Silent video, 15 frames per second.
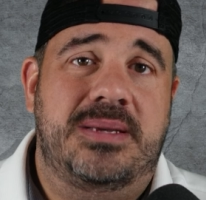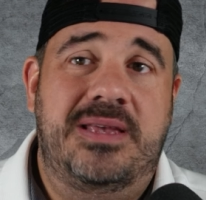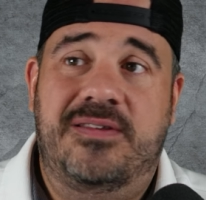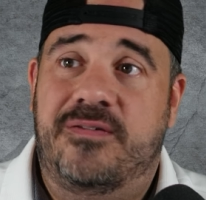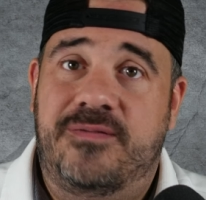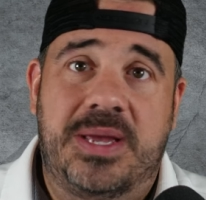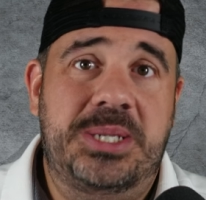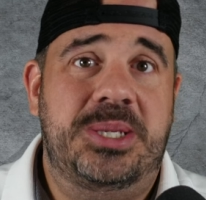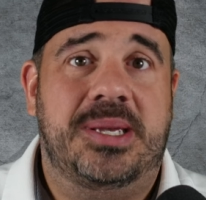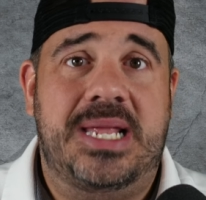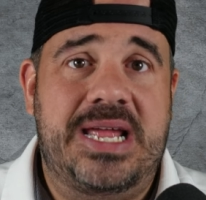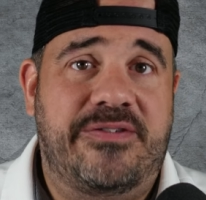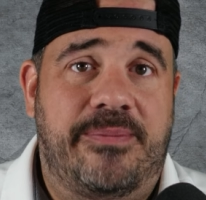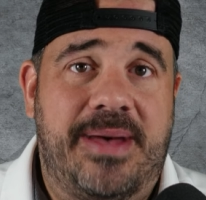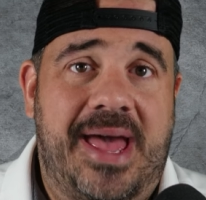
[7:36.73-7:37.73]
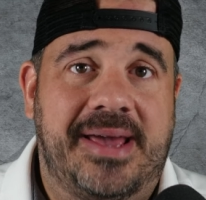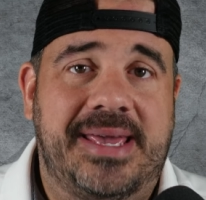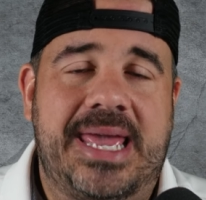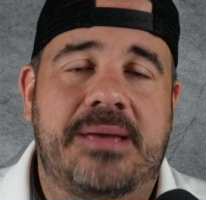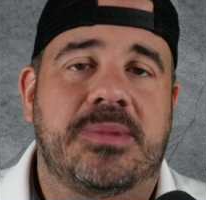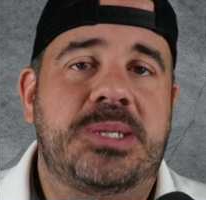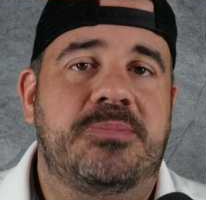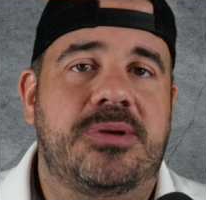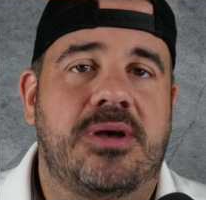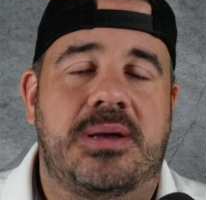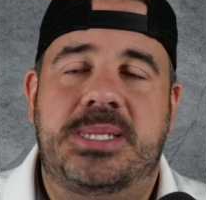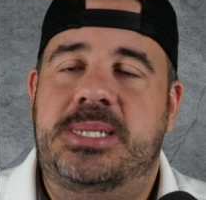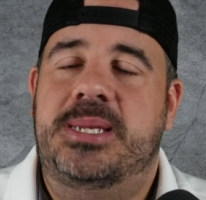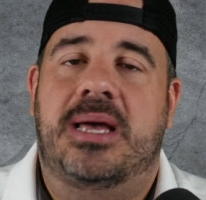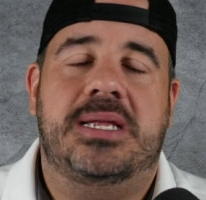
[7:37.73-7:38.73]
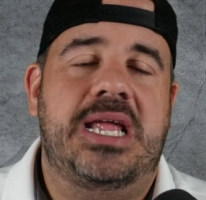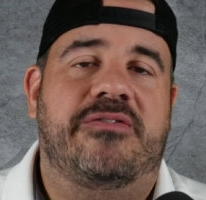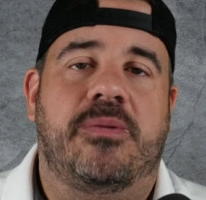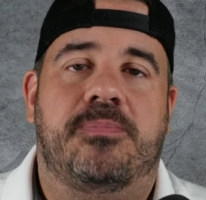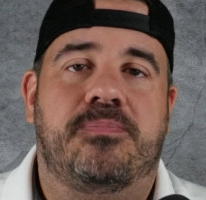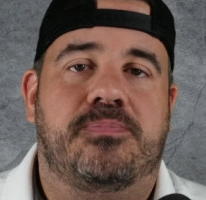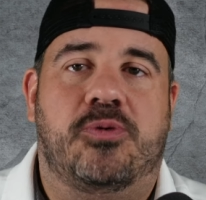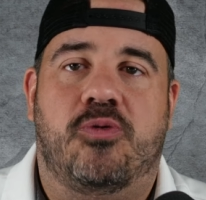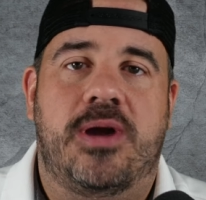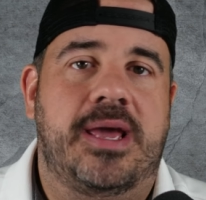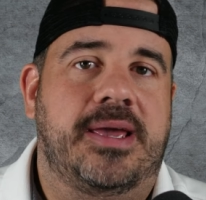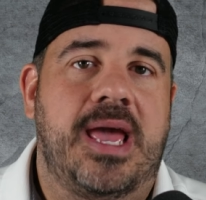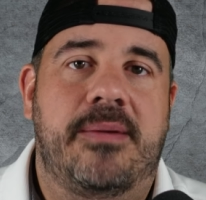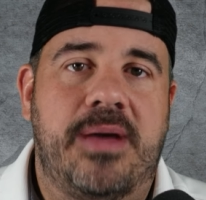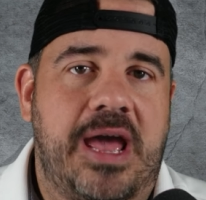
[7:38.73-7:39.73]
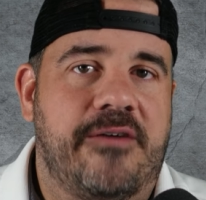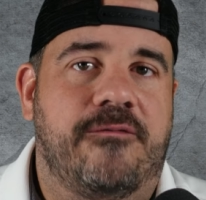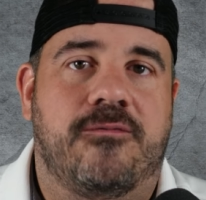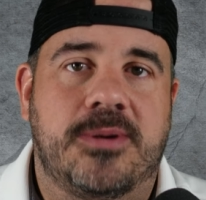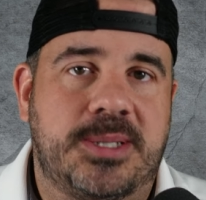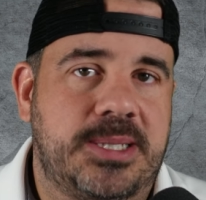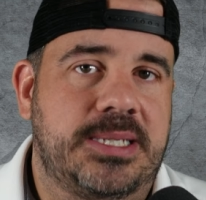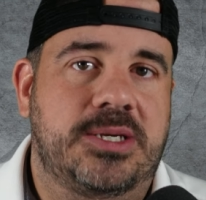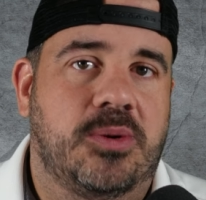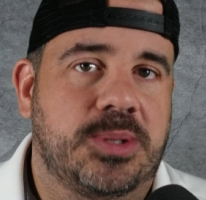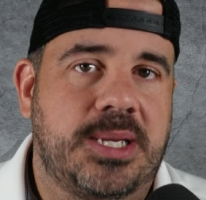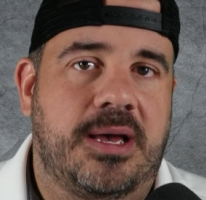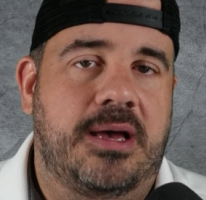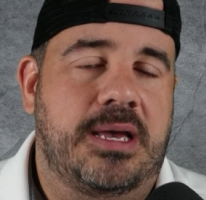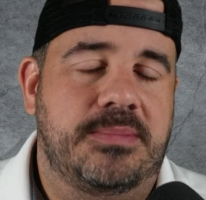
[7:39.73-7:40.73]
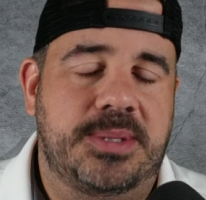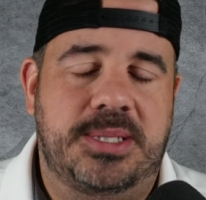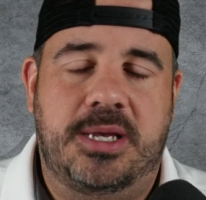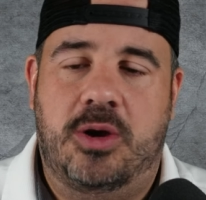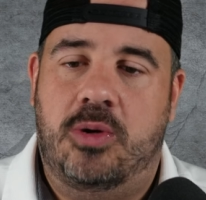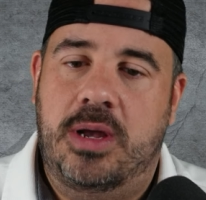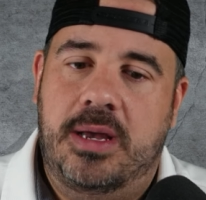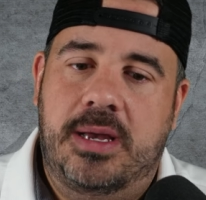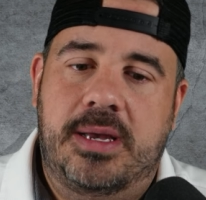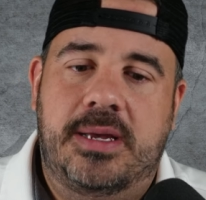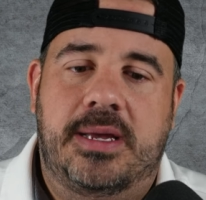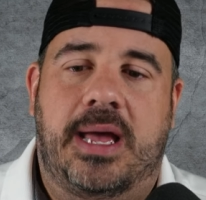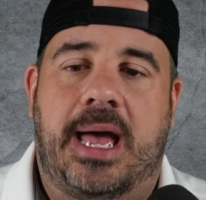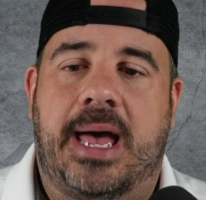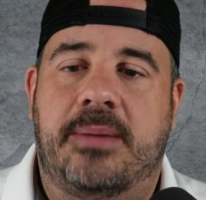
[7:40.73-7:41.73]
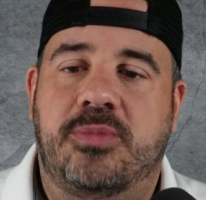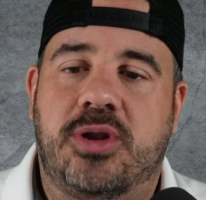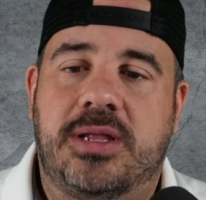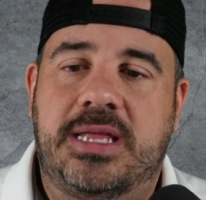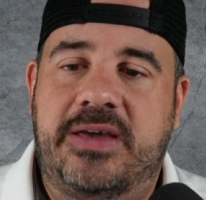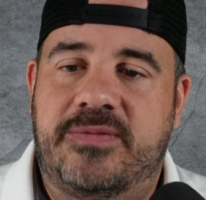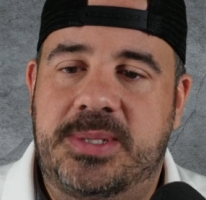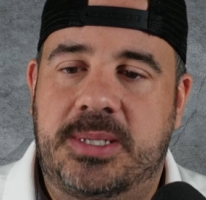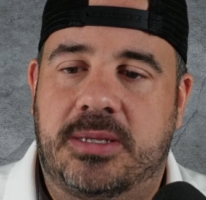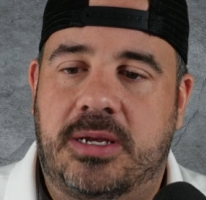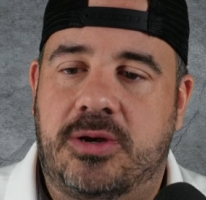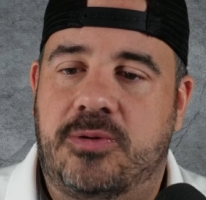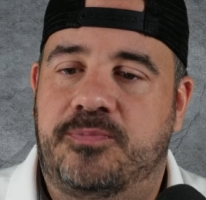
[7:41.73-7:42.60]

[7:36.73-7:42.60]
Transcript: He's eventually going to have a bad game. Let's be honest. He's not going to have a great game every single time. So I'm going to leave this alone.